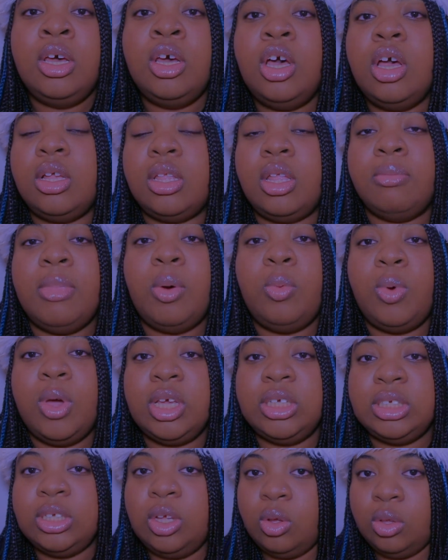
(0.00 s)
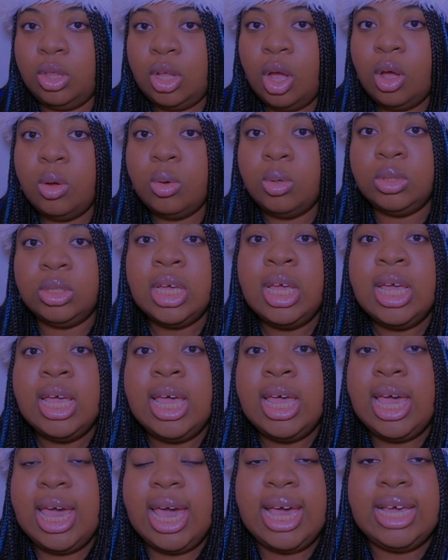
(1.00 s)
hooked him up with his little nose
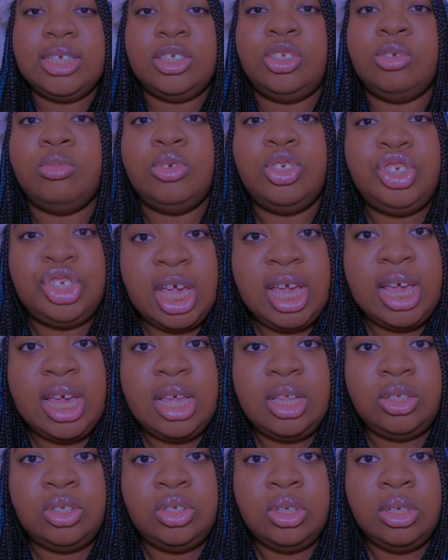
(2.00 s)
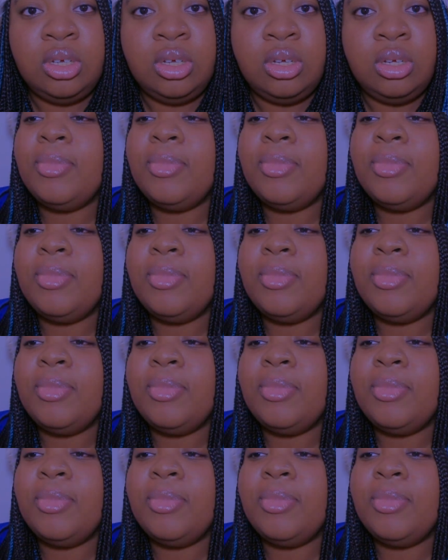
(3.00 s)
and some shades.